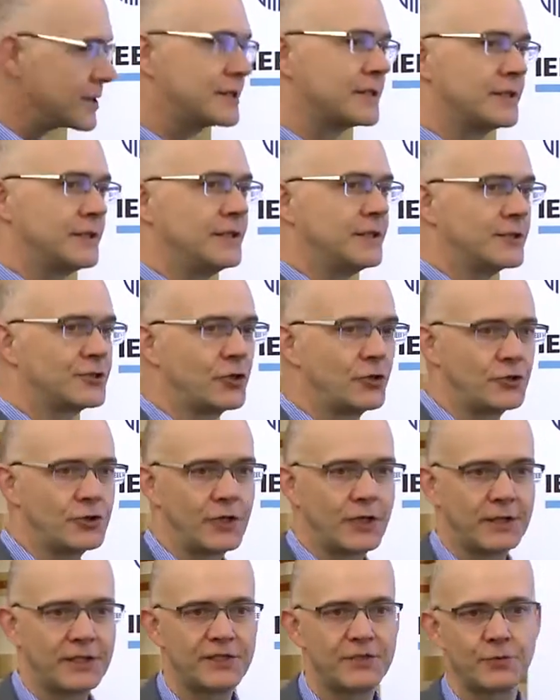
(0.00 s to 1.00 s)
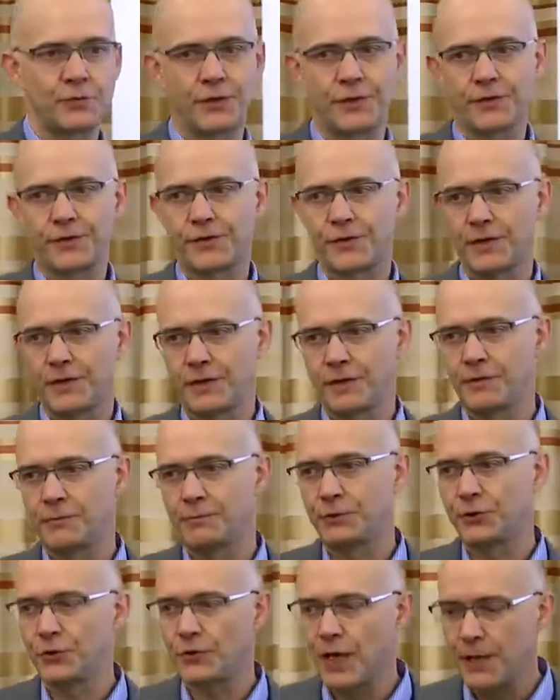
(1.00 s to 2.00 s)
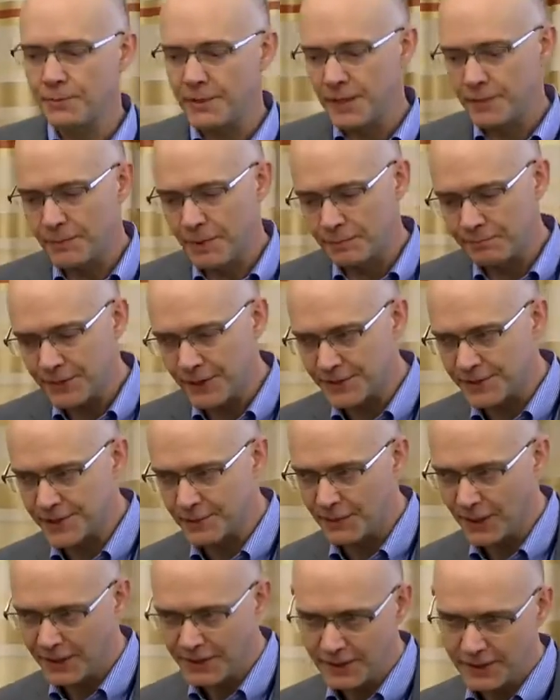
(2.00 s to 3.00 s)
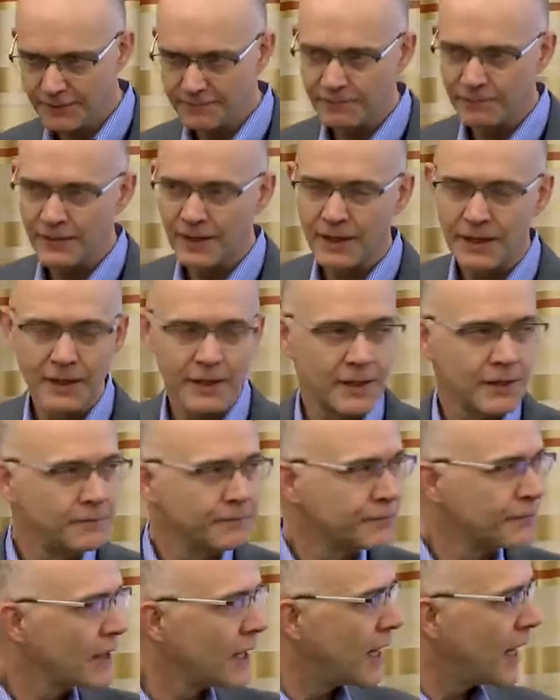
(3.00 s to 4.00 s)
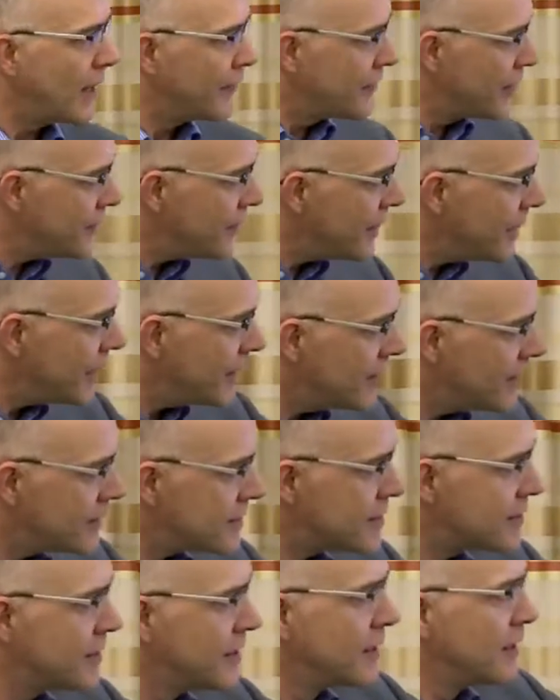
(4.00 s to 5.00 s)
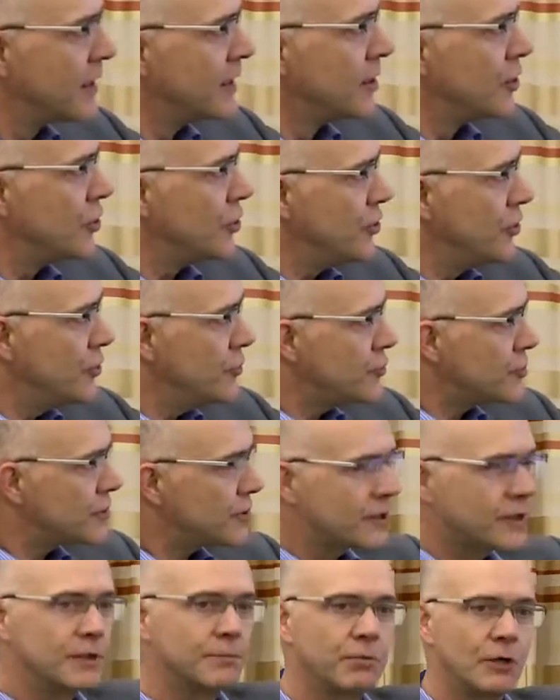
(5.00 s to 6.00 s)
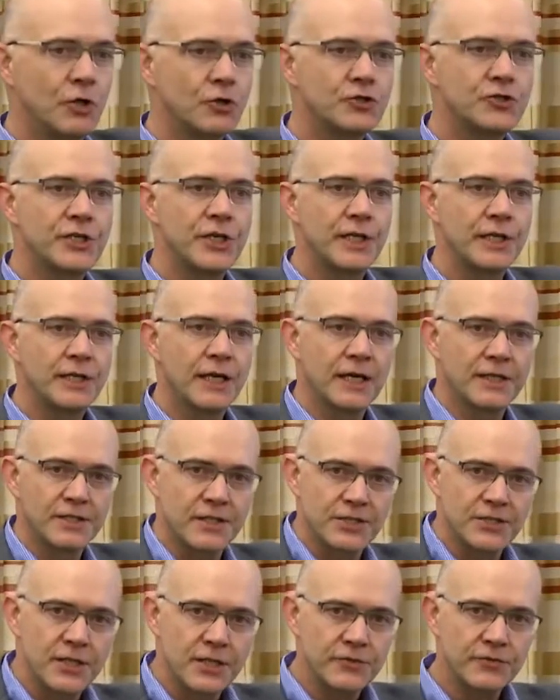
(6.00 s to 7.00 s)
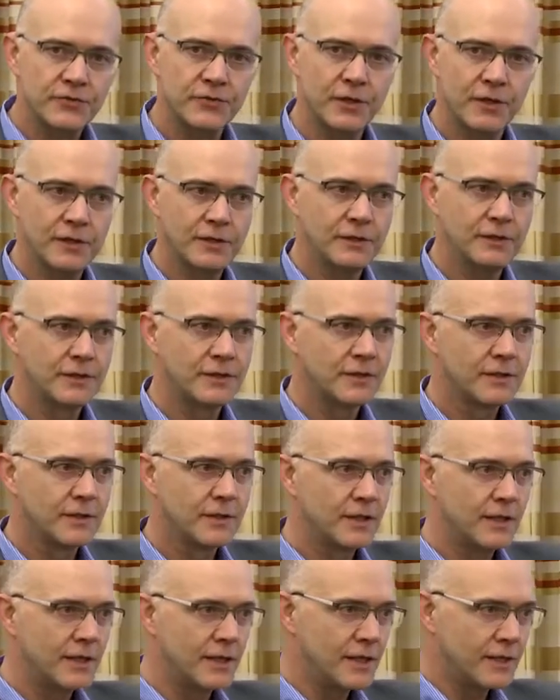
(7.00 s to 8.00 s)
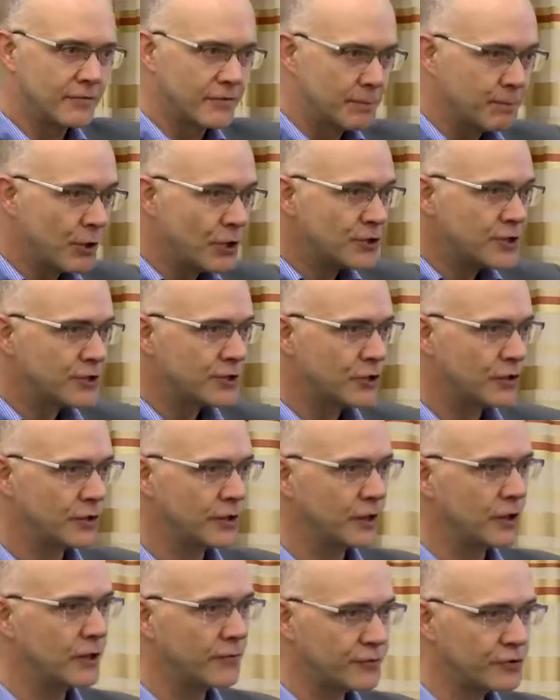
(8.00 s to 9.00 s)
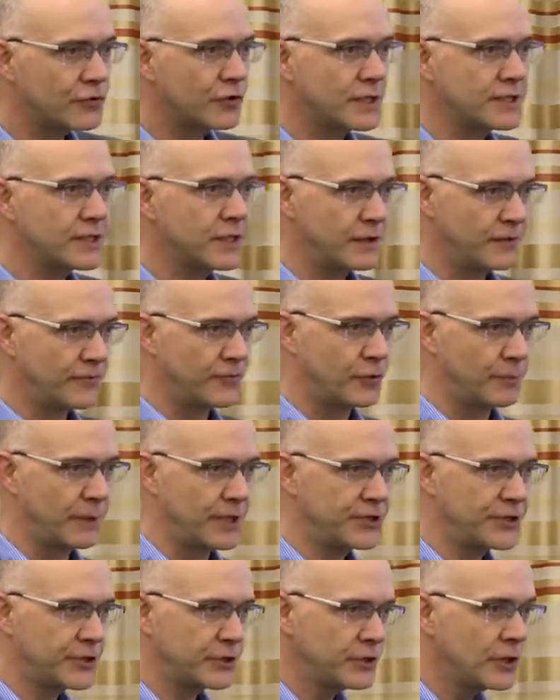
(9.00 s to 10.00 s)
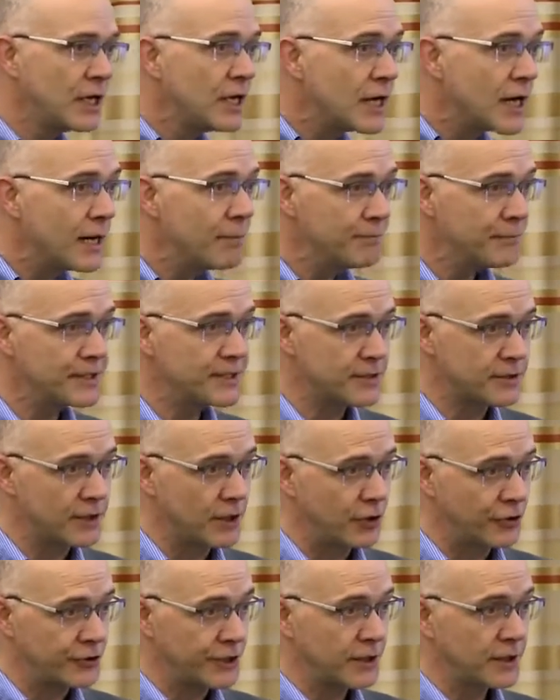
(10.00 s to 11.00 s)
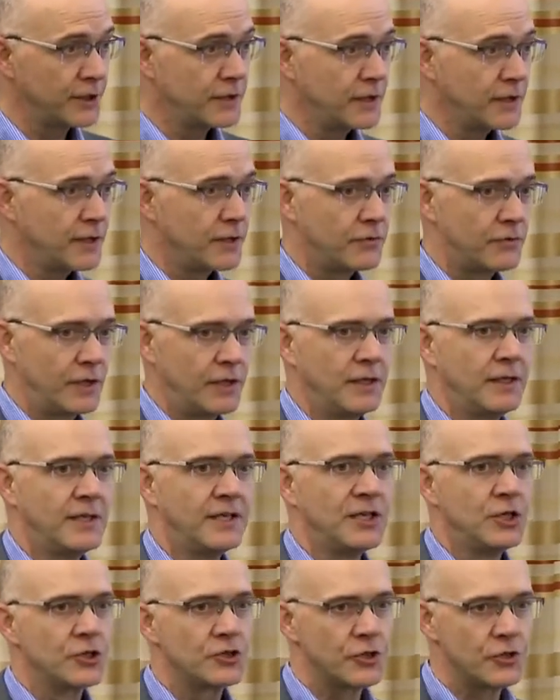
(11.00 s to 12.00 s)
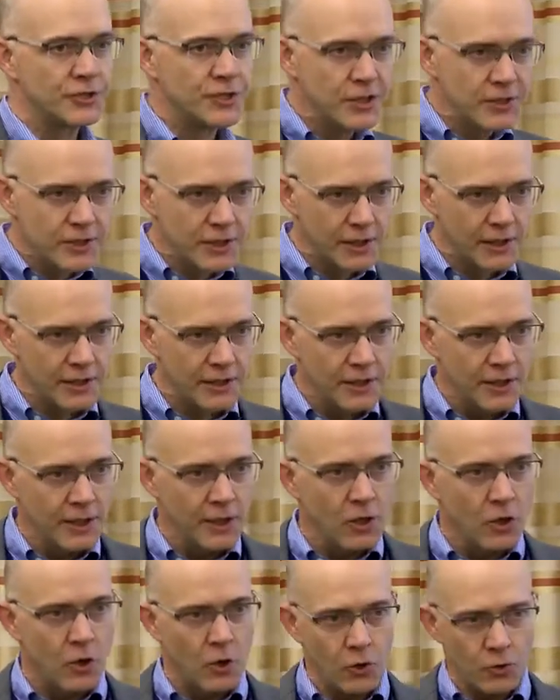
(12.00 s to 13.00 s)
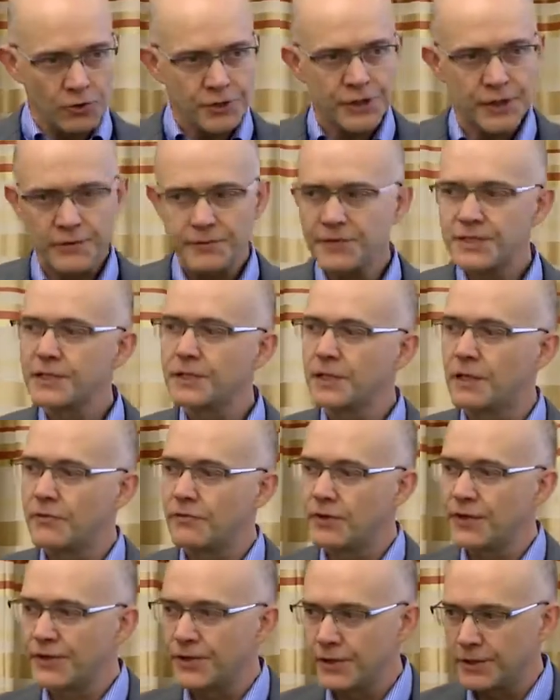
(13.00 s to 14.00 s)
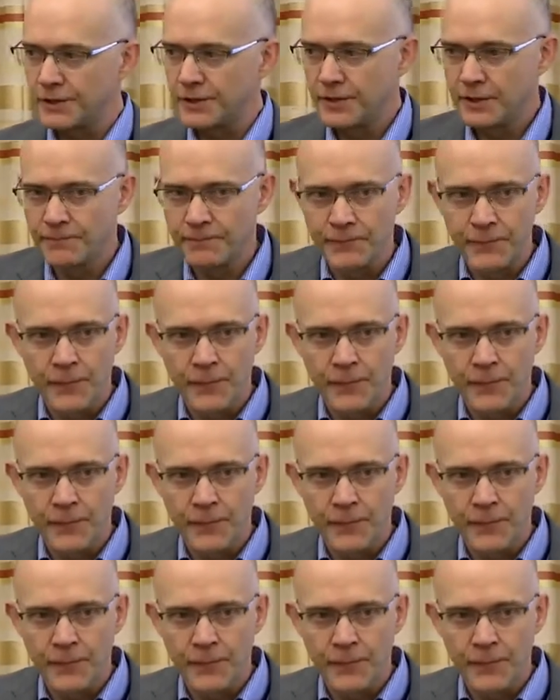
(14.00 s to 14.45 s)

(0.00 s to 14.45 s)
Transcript: a solution like this with between IBM and PNC Bank. And the idea is use the blockchain as the central repository of trusted information and business logic, right? So essentially, all services are rendered